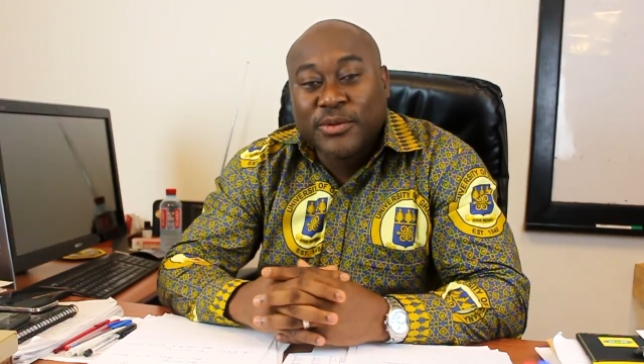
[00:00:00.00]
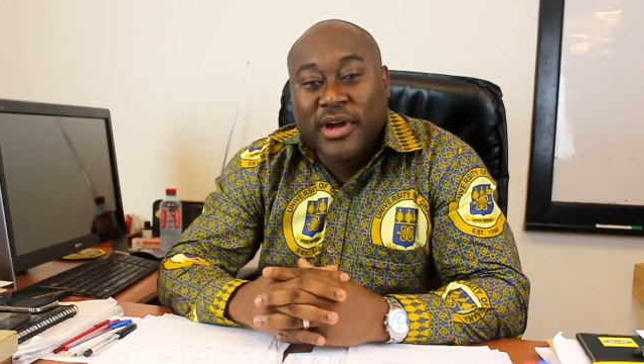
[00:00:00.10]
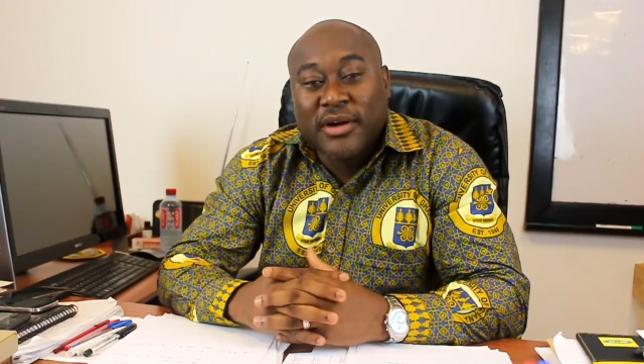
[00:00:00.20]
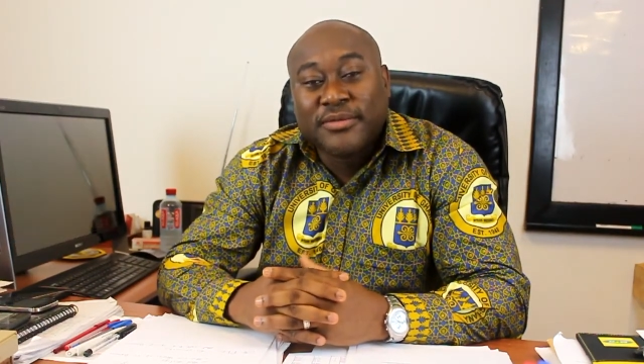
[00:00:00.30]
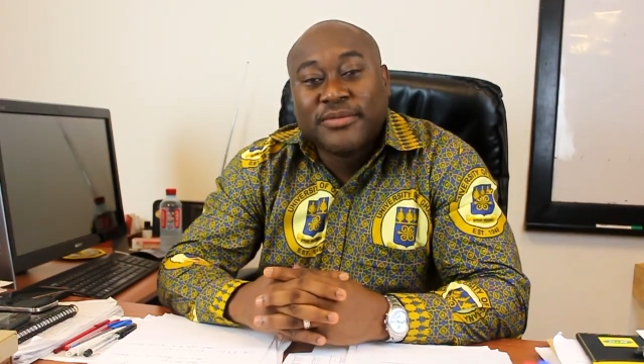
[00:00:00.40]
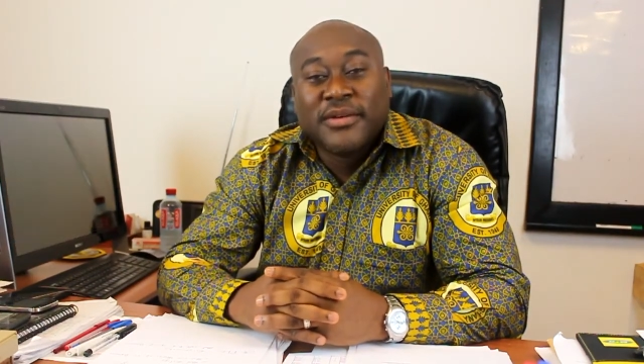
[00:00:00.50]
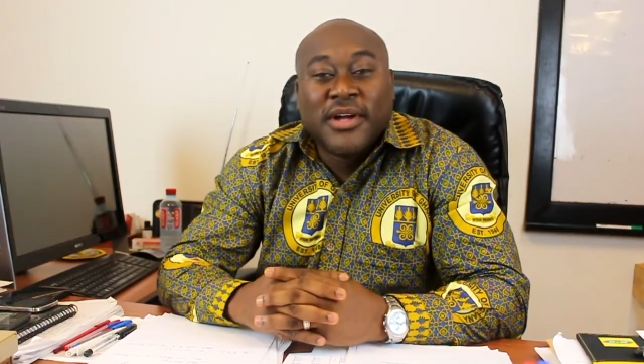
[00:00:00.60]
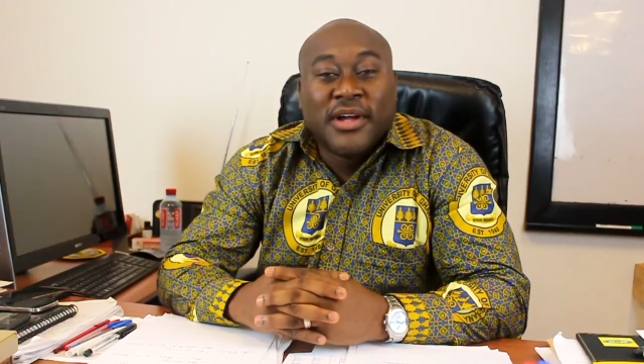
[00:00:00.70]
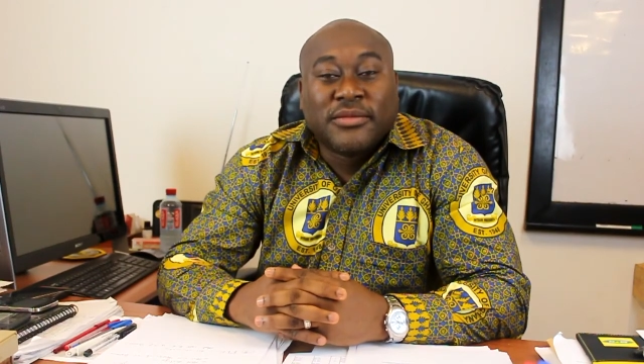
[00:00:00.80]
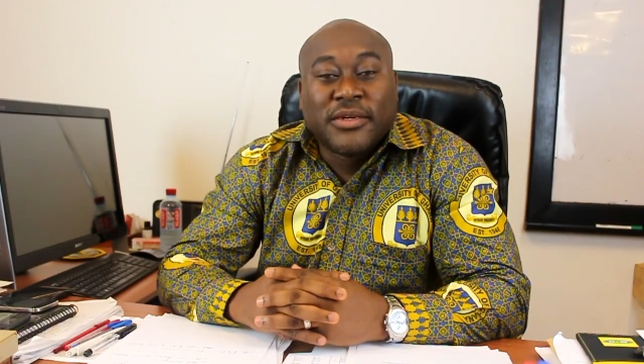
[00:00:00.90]
We have
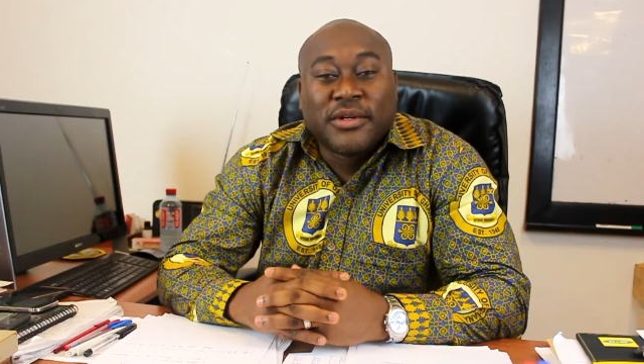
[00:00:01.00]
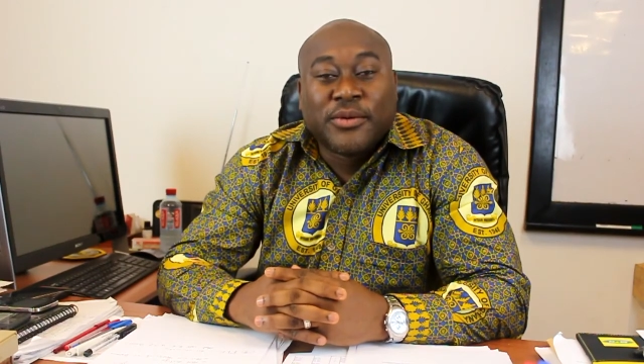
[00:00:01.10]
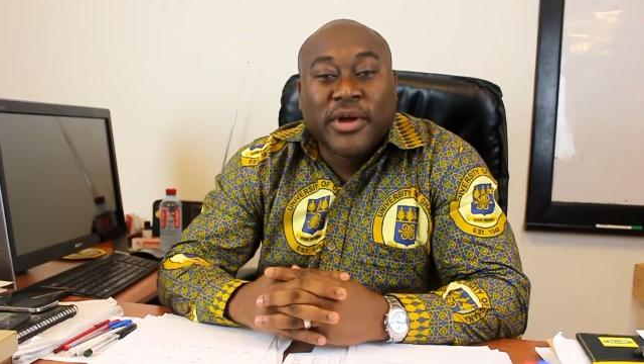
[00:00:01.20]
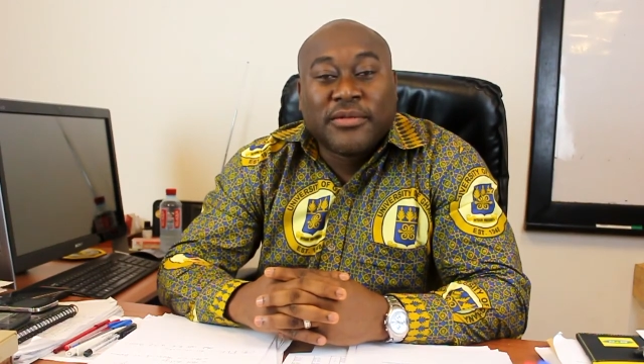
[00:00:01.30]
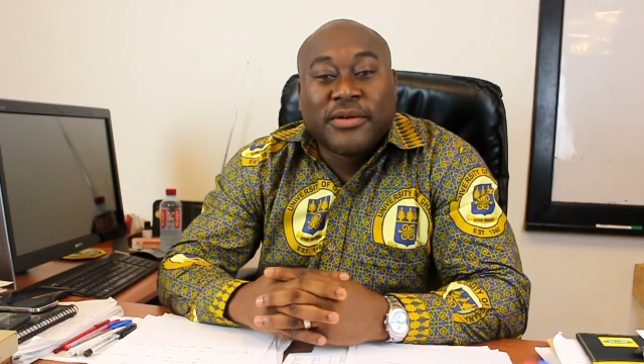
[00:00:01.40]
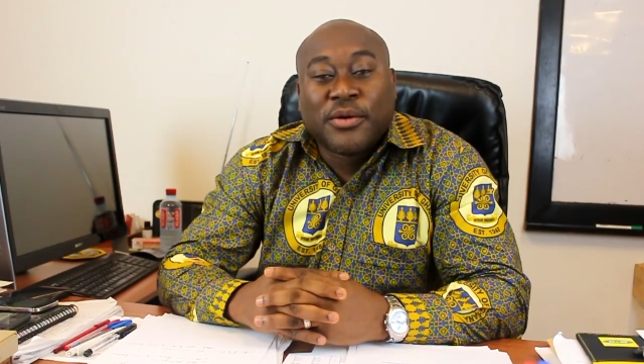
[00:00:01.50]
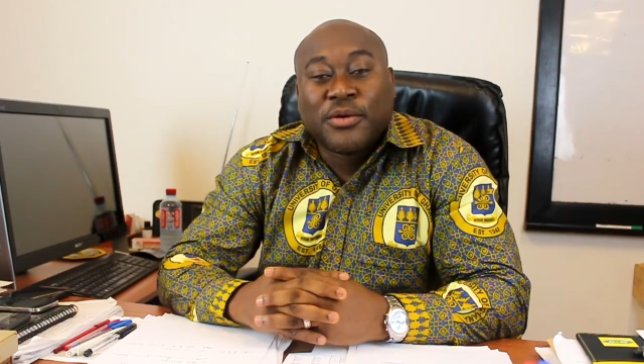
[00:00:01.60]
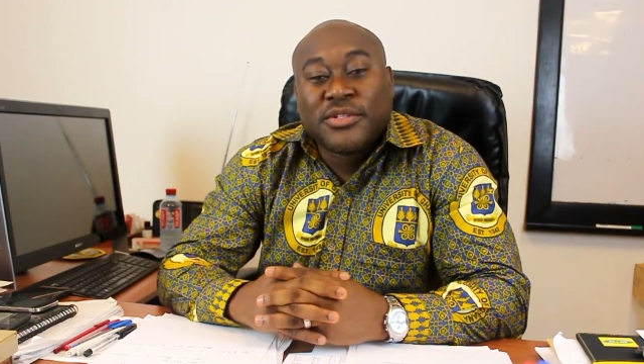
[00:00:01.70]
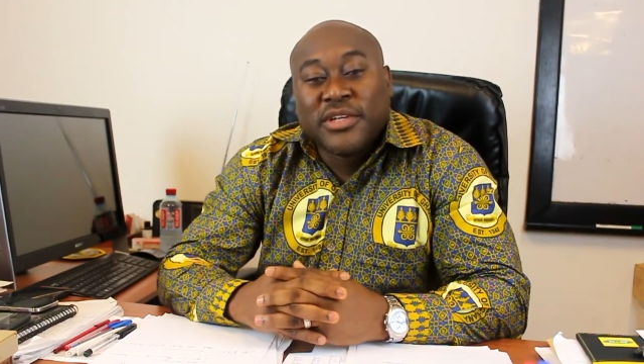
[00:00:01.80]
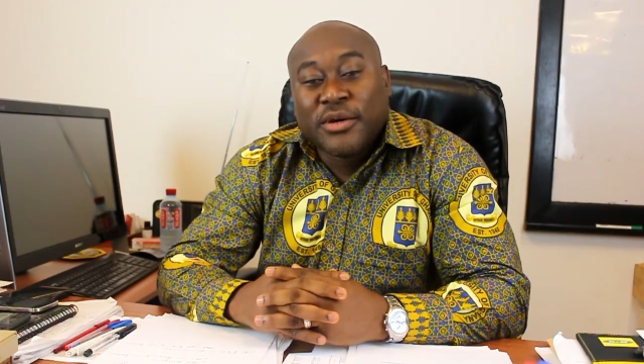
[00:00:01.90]
we have
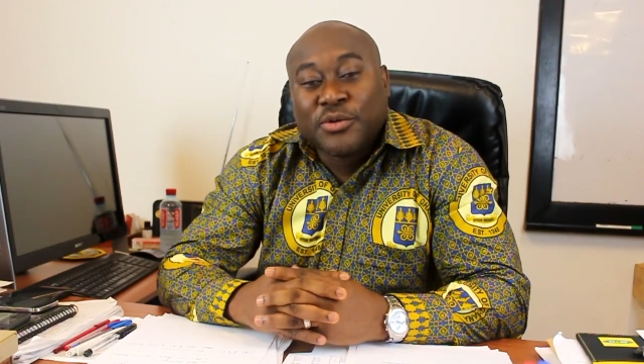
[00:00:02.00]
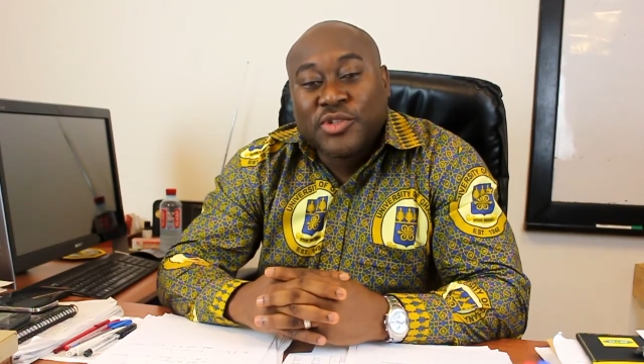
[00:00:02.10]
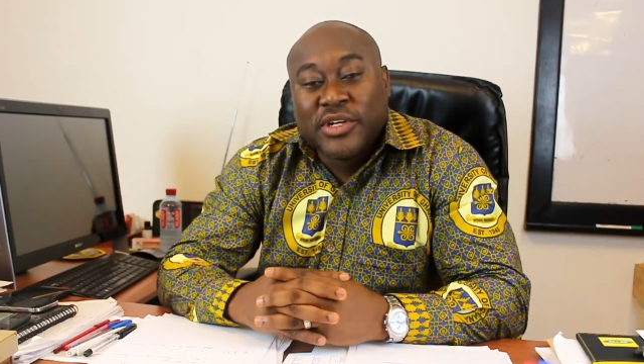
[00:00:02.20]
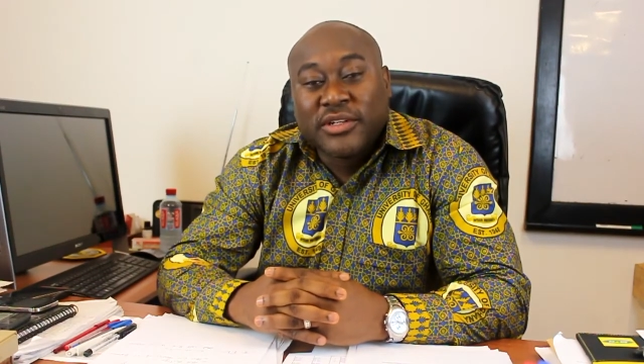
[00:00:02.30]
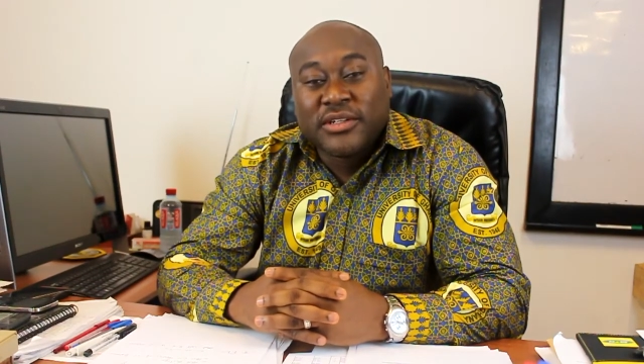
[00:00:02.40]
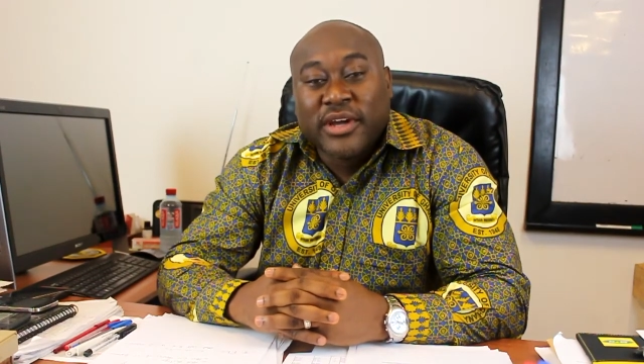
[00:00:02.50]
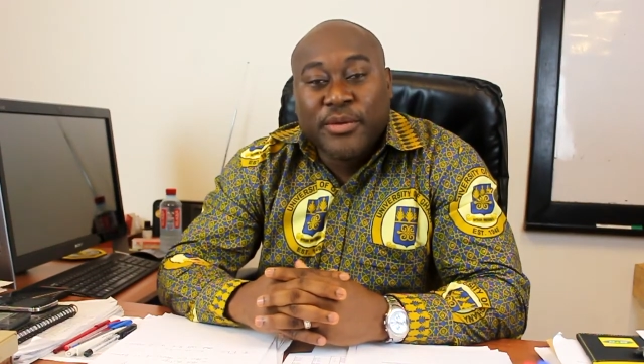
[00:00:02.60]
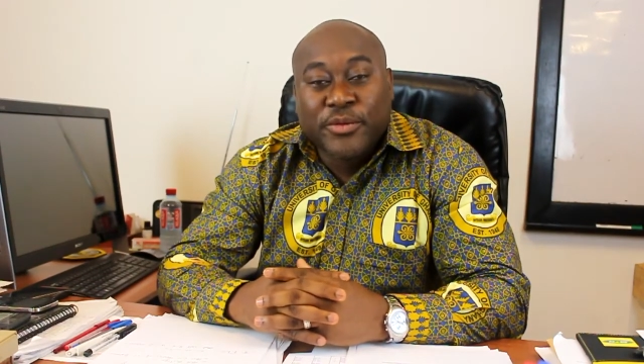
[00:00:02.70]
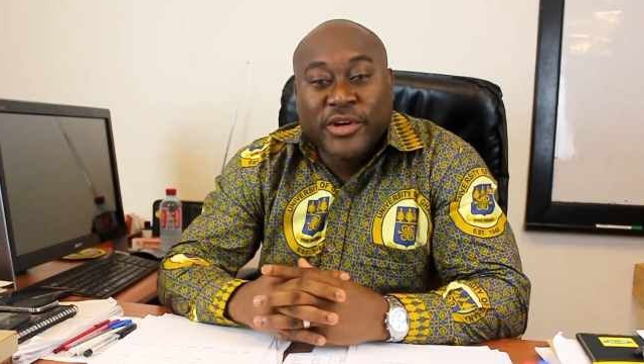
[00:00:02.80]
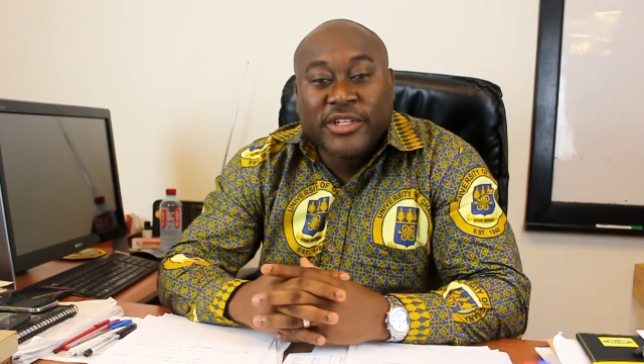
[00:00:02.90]
faculty here who train in
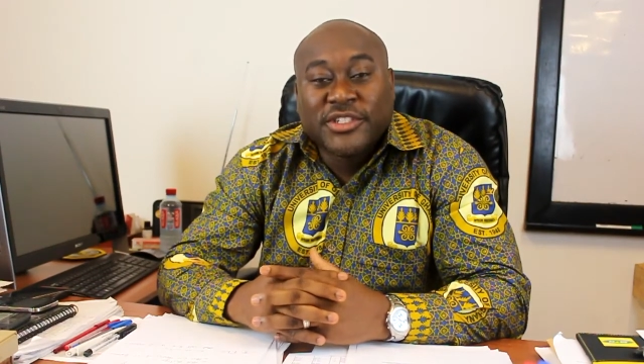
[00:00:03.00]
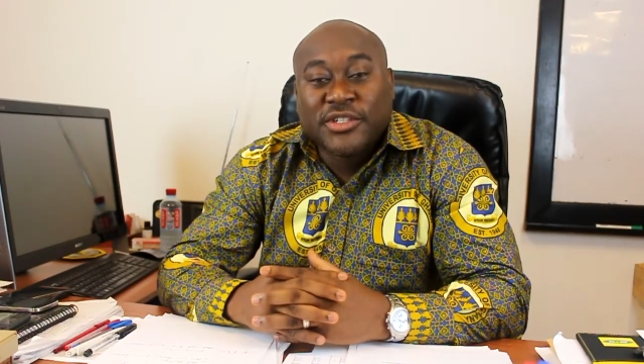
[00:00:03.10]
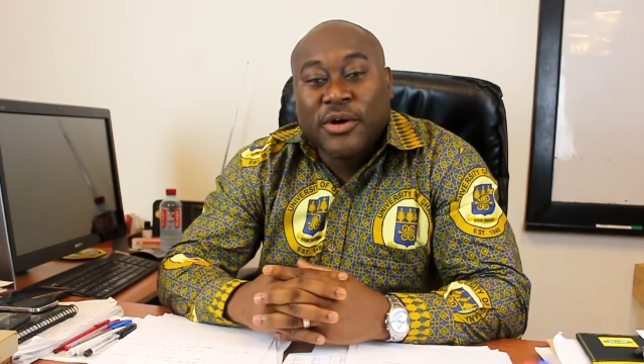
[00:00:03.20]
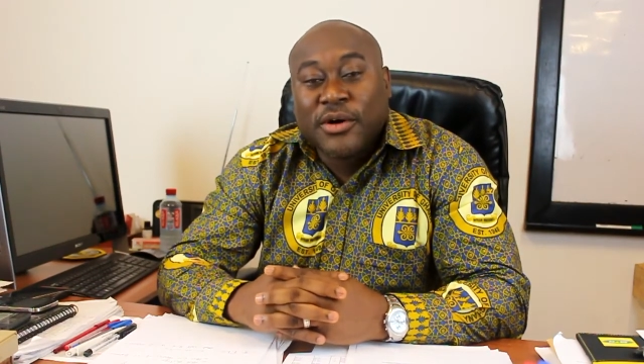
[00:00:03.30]
Cambridge,